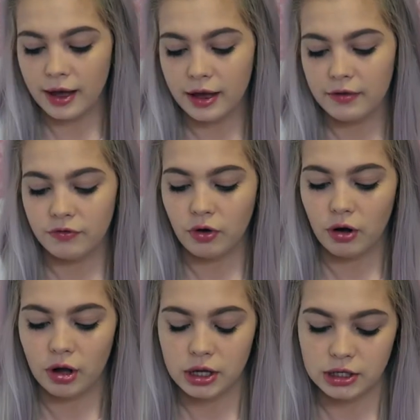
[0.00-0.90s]
I've
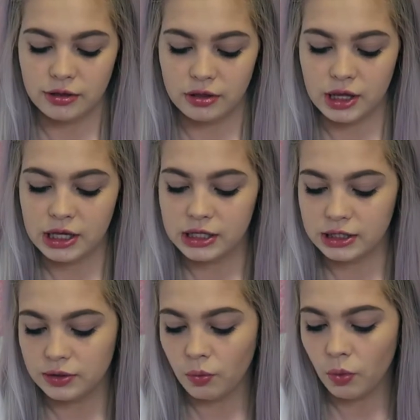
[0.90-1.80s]
got
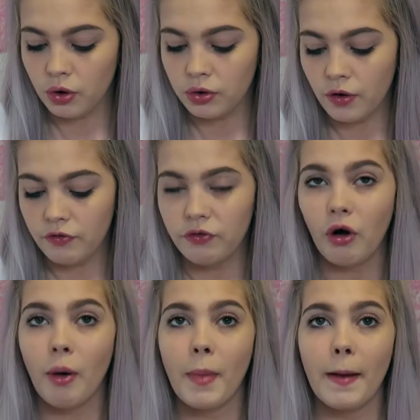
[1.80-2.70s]
this one
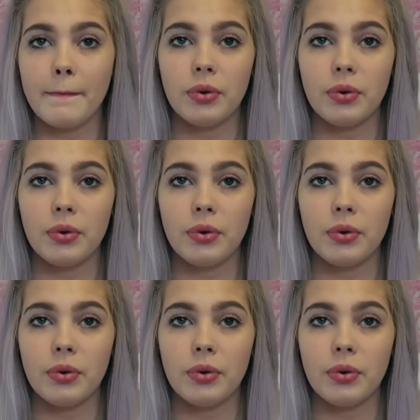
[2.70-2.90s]
from